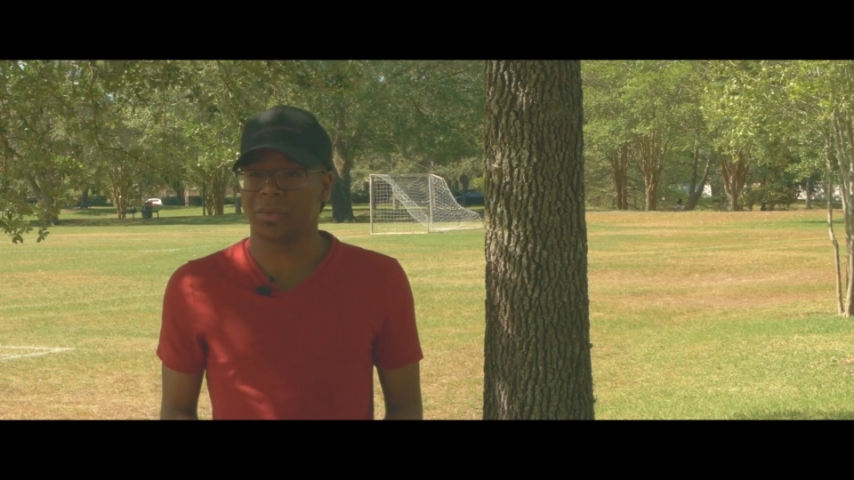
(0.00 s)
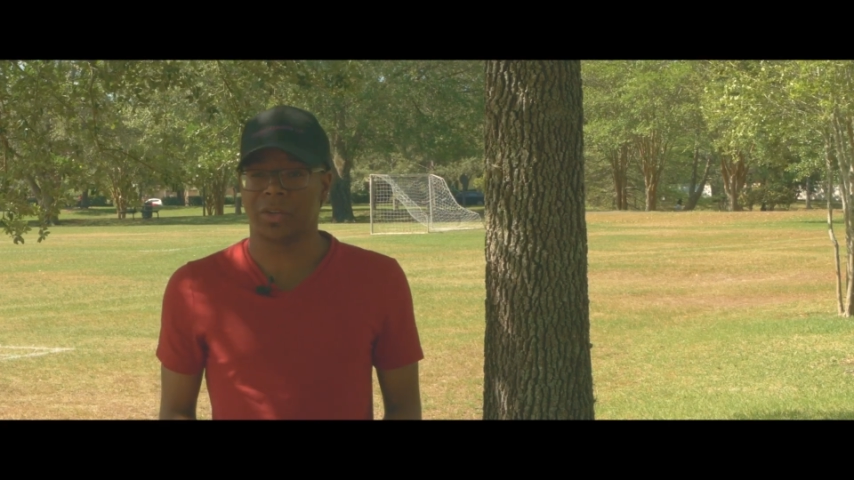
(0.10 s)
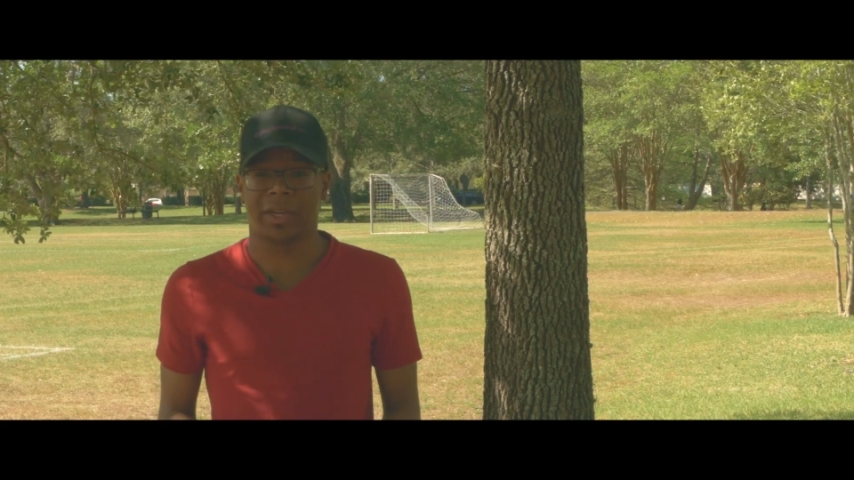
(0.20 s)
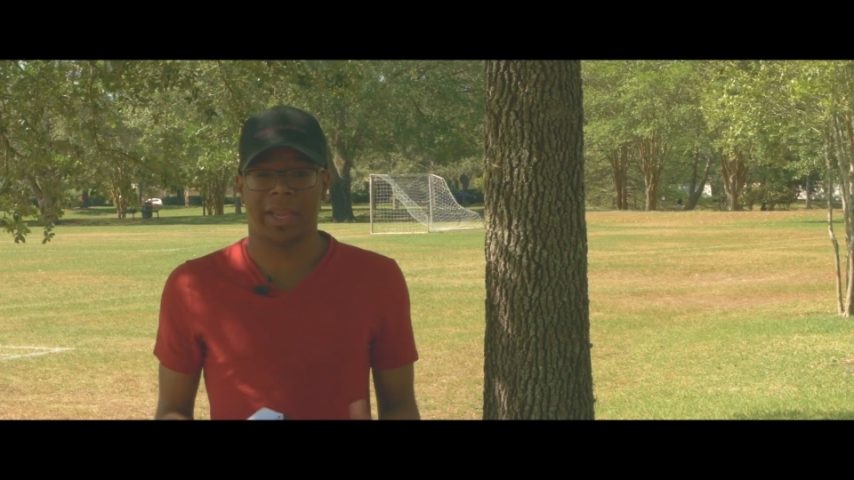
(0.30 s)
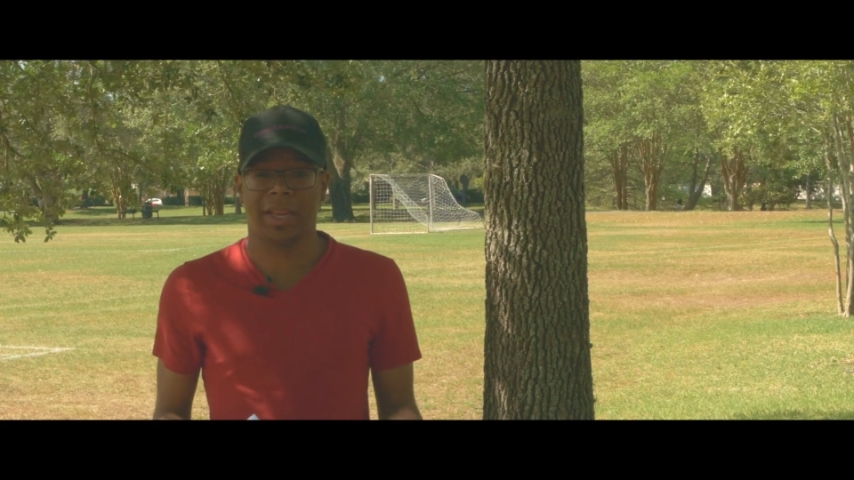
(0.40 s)
you're
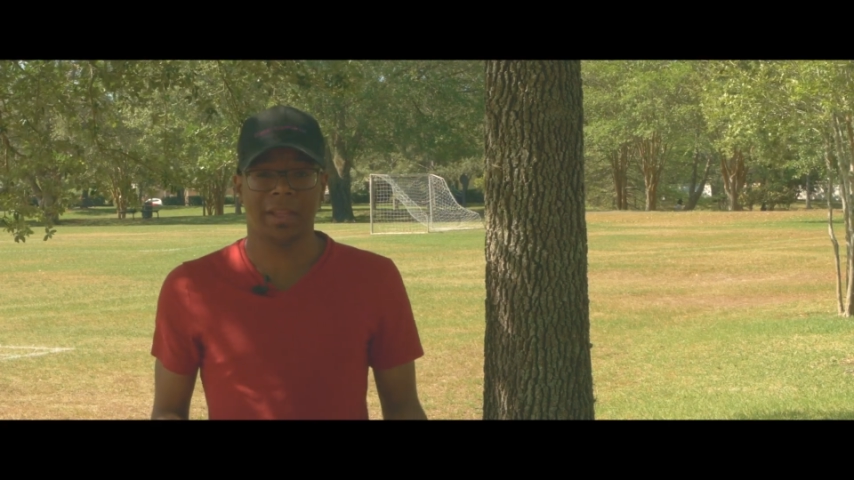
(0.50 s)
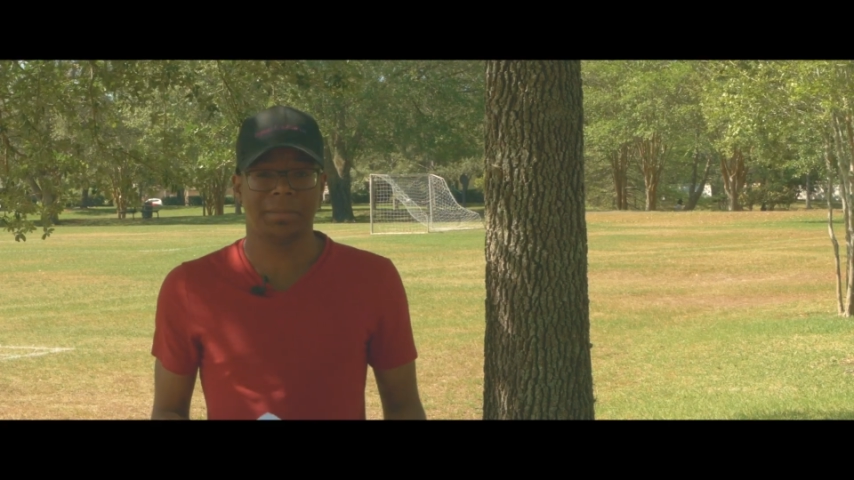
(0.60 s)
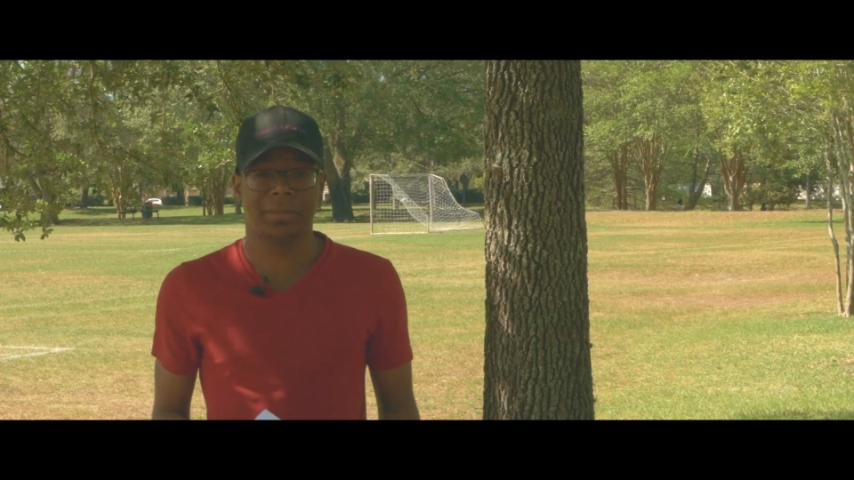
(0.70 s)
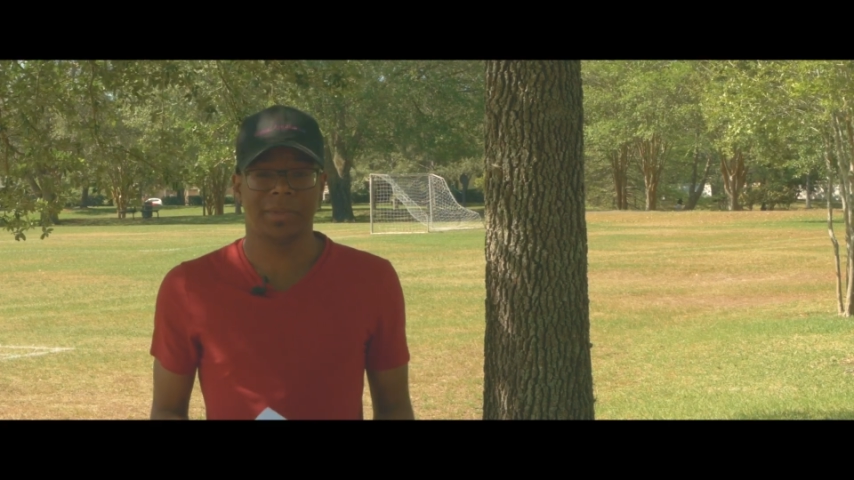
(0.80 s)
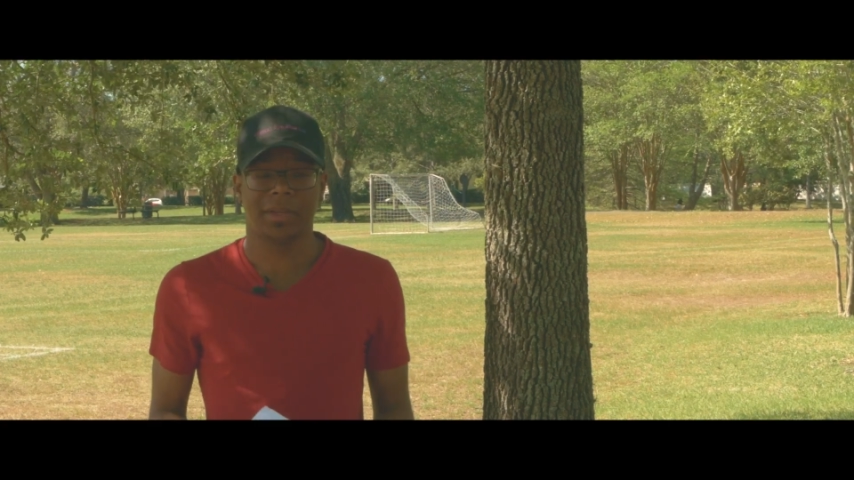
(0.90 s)
going to edit,
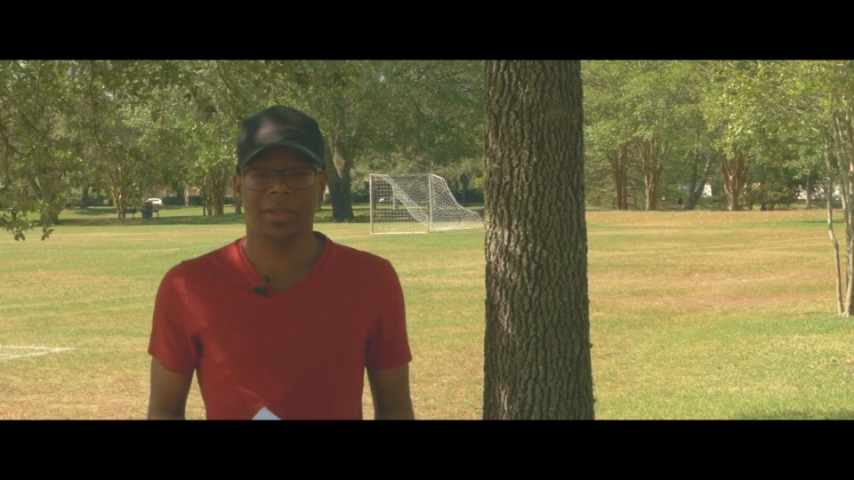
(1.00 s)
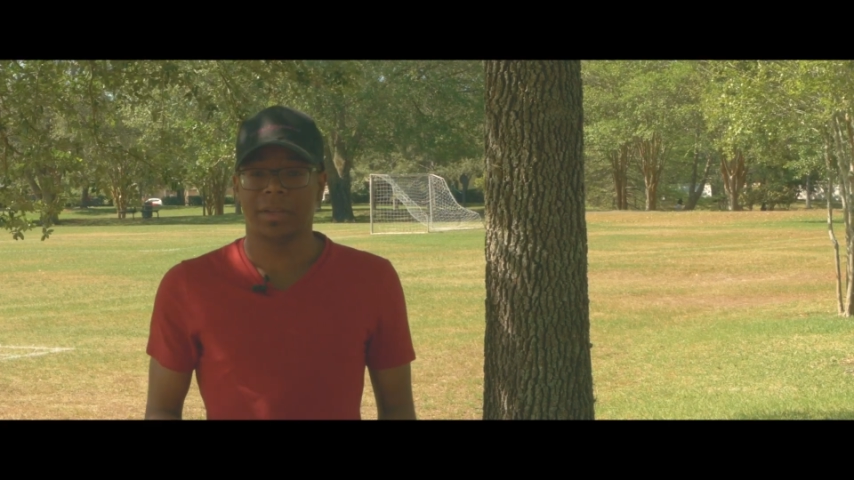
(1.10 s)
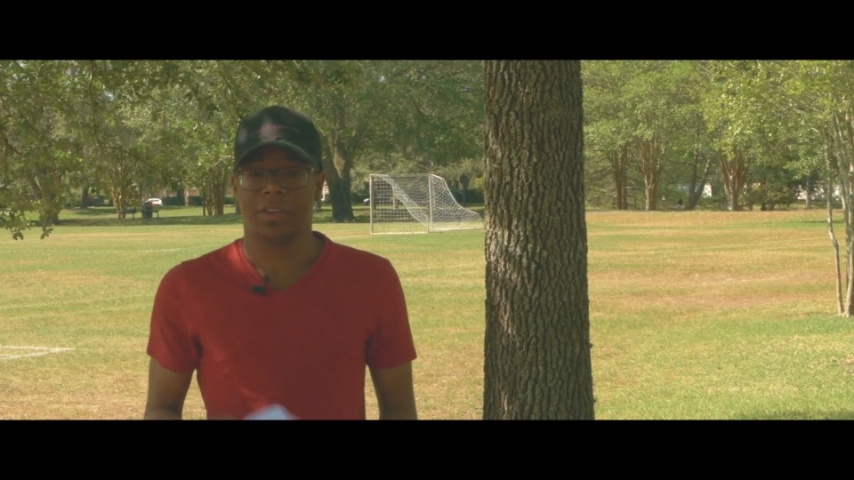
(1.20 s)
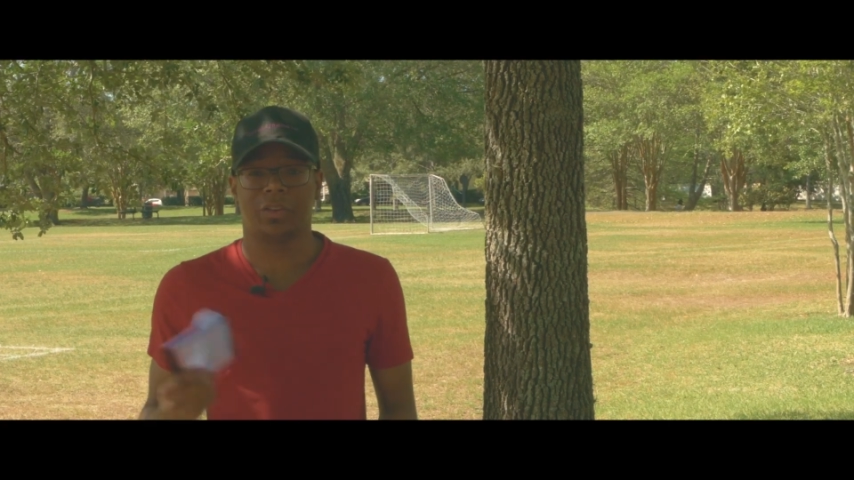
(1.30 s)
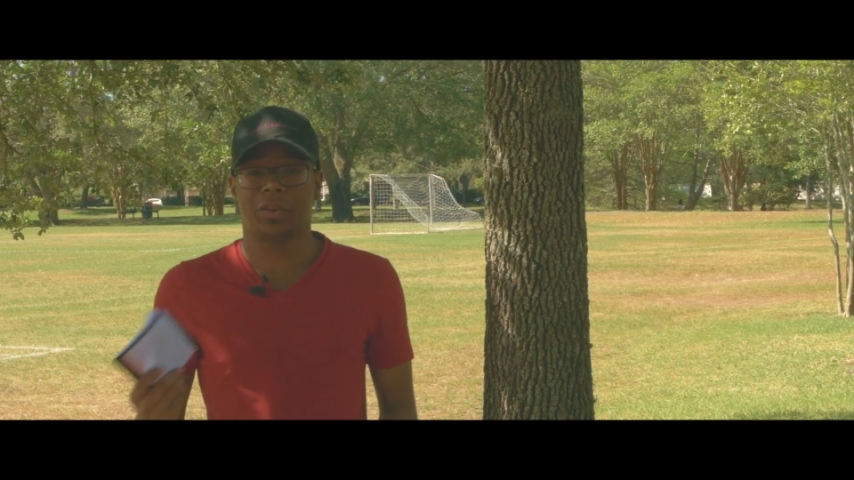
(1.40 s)

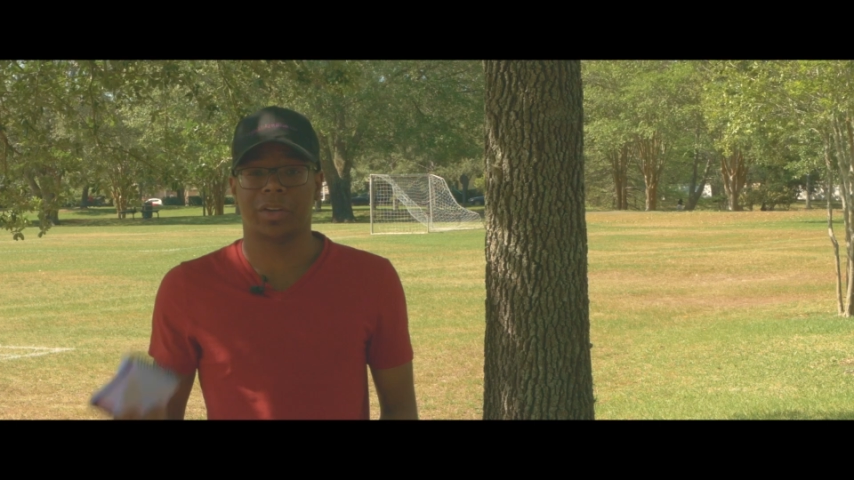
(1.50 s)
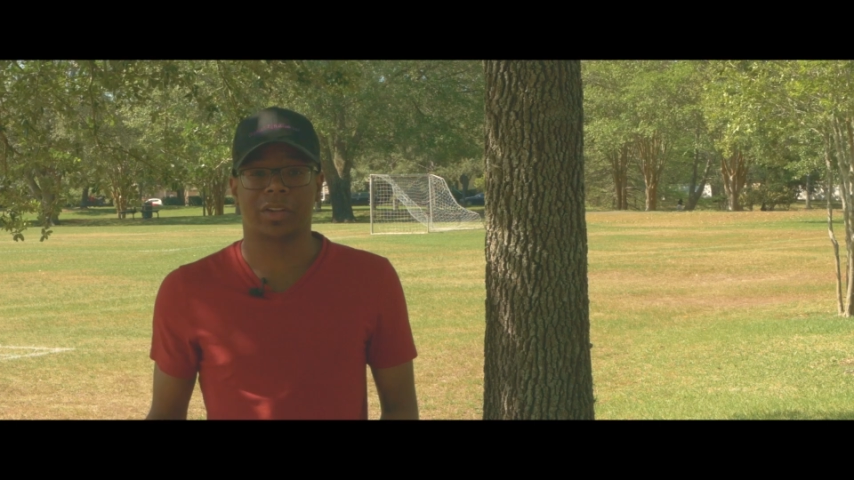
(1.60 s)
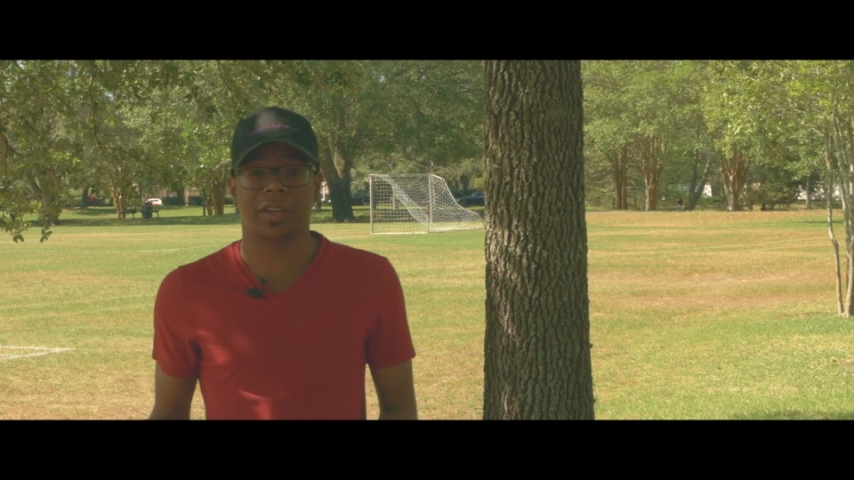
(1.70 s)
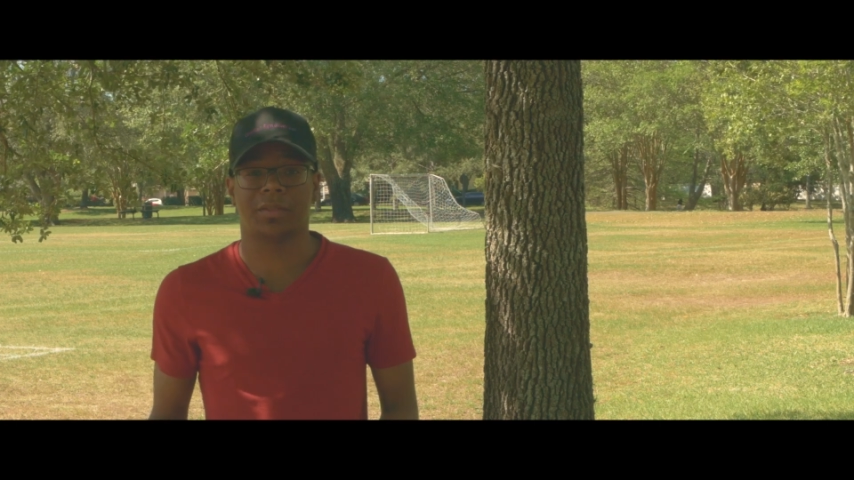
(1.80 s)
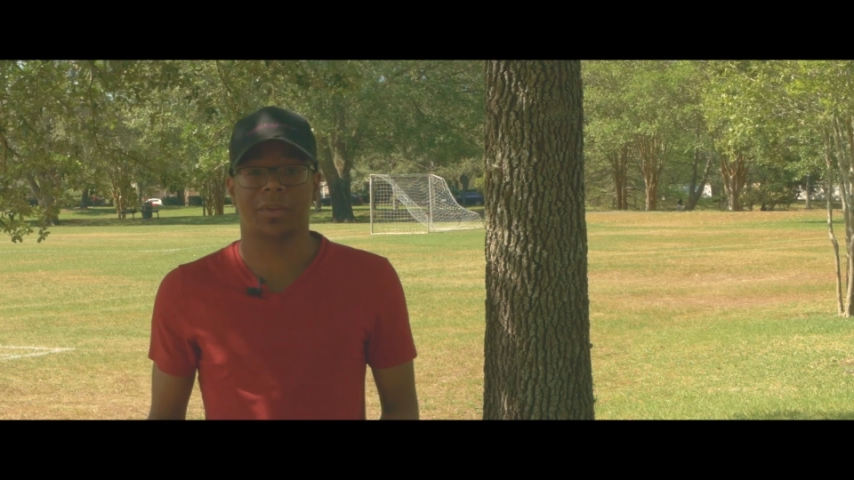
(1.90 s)
and you're going to
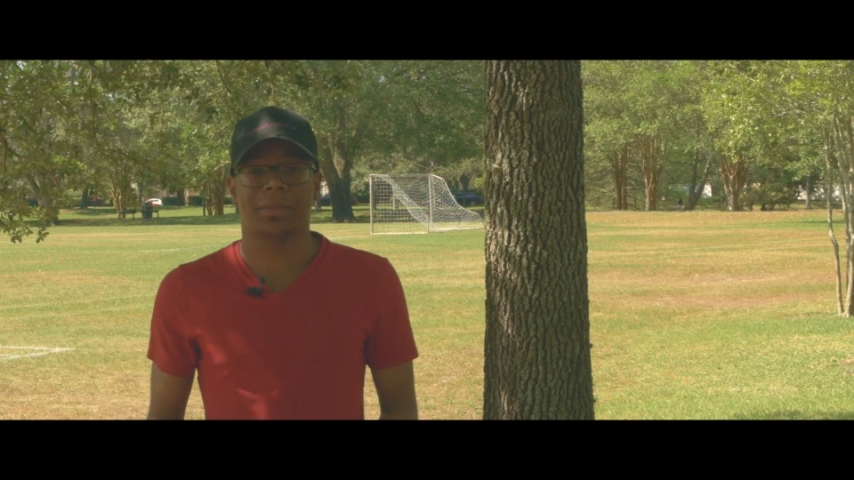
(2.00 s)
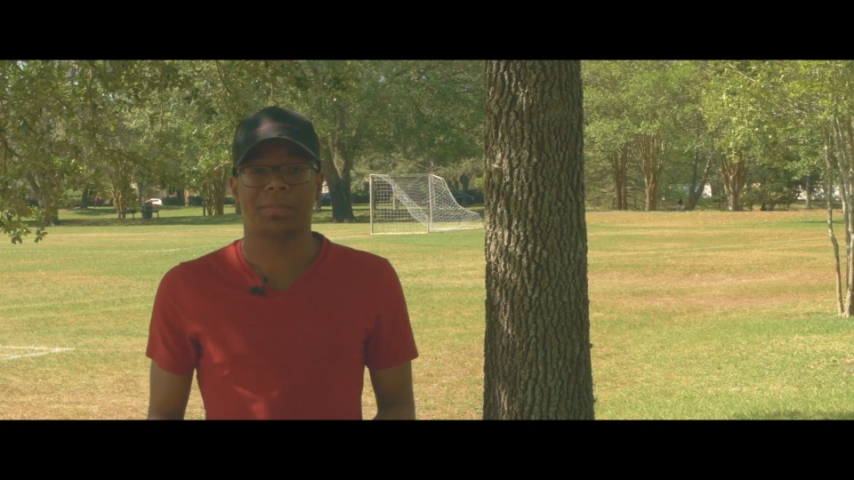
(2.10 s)
deliver.